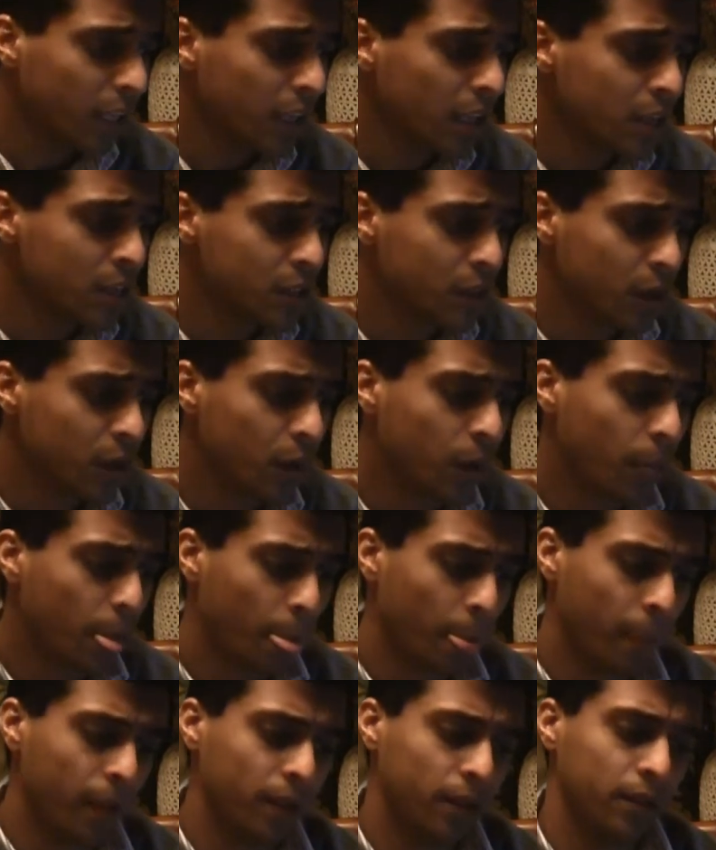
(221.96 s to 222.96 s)
So
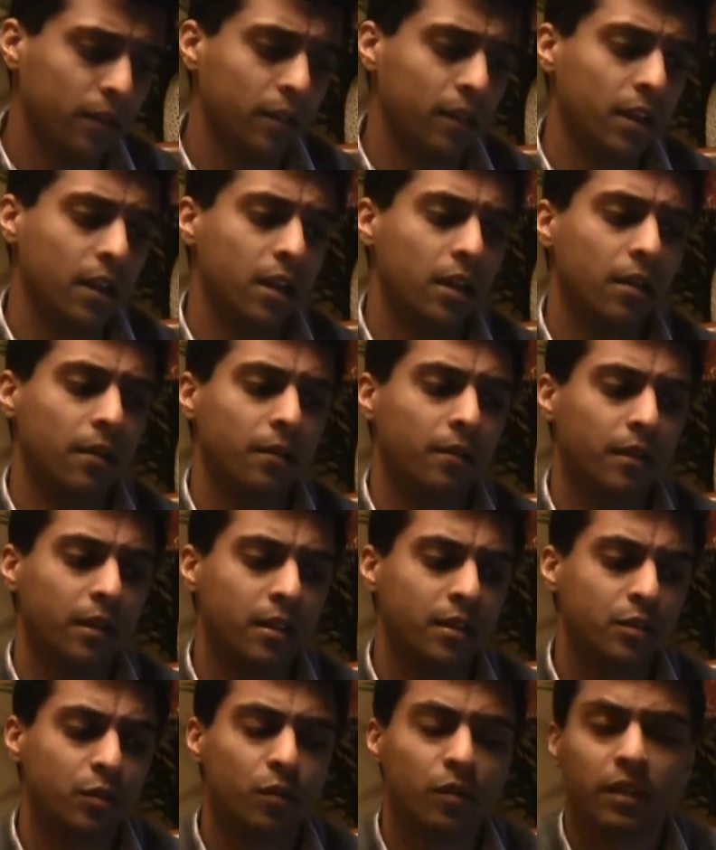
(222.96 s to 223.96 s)

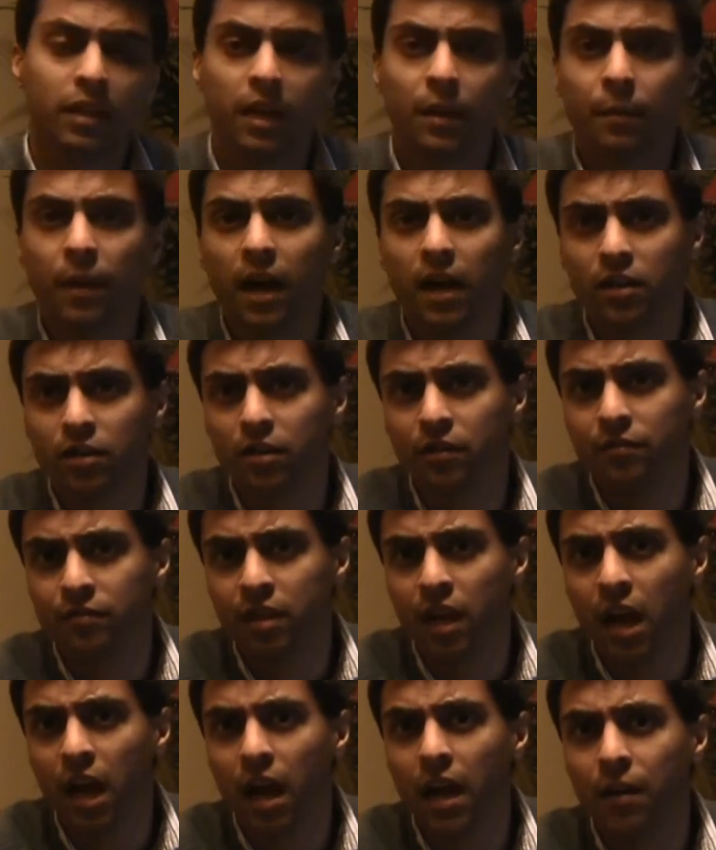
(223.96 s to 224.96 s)
it's only a matter of
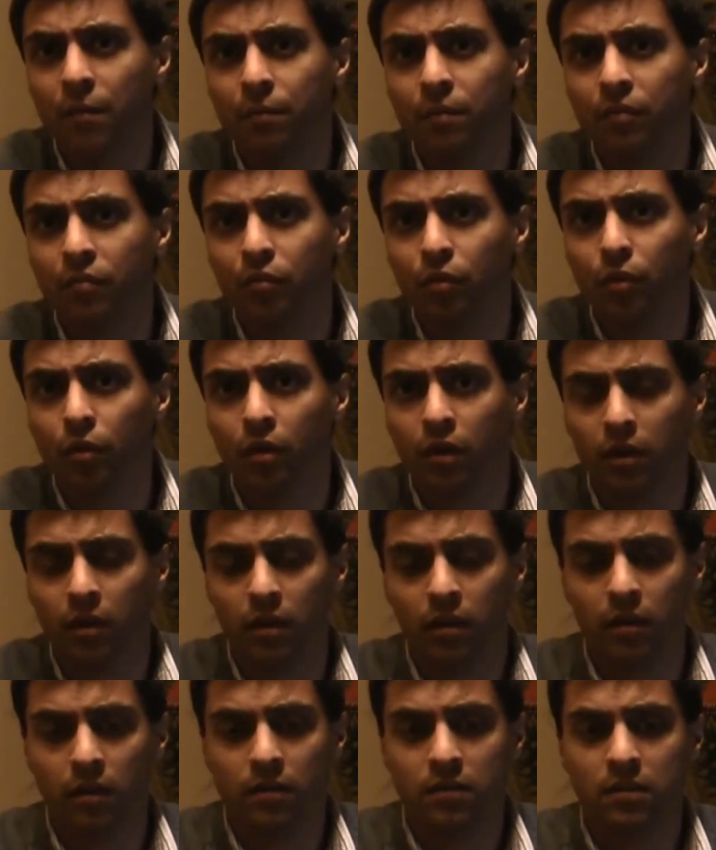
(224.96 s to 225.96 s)
time before
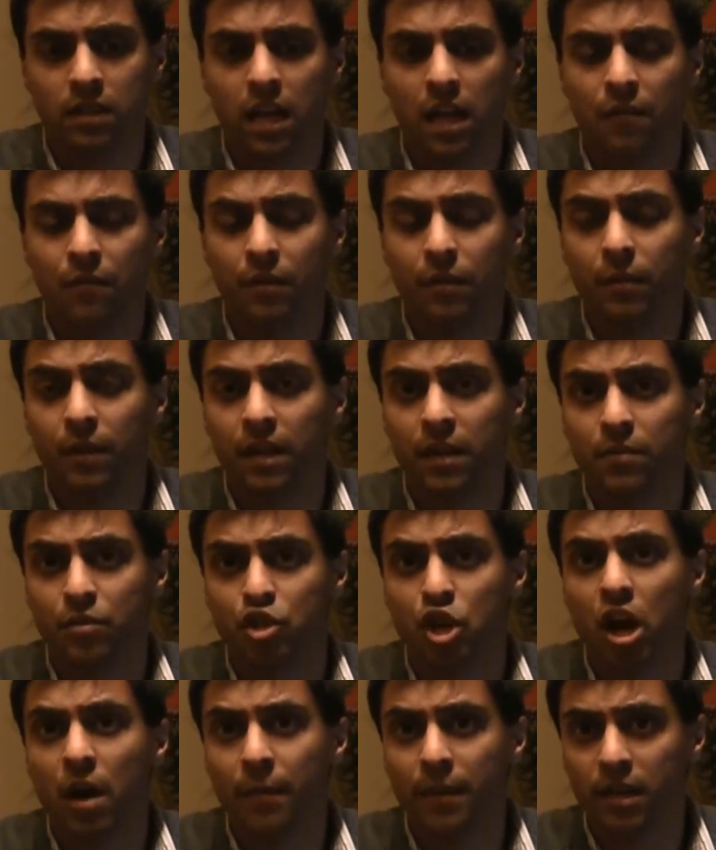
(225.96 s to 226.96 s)
Islam will become
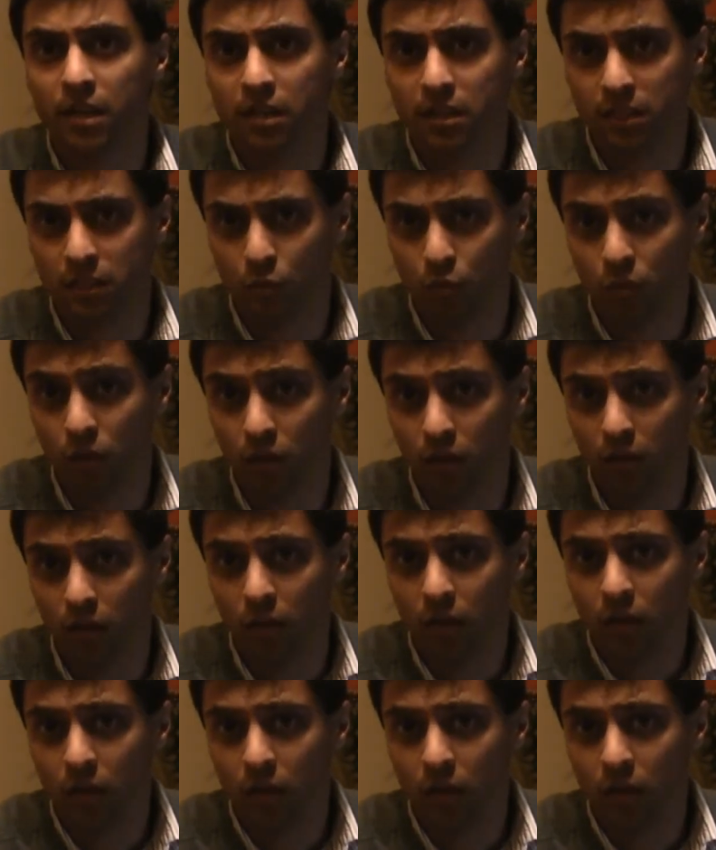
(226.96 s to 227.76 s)
dominant in the world.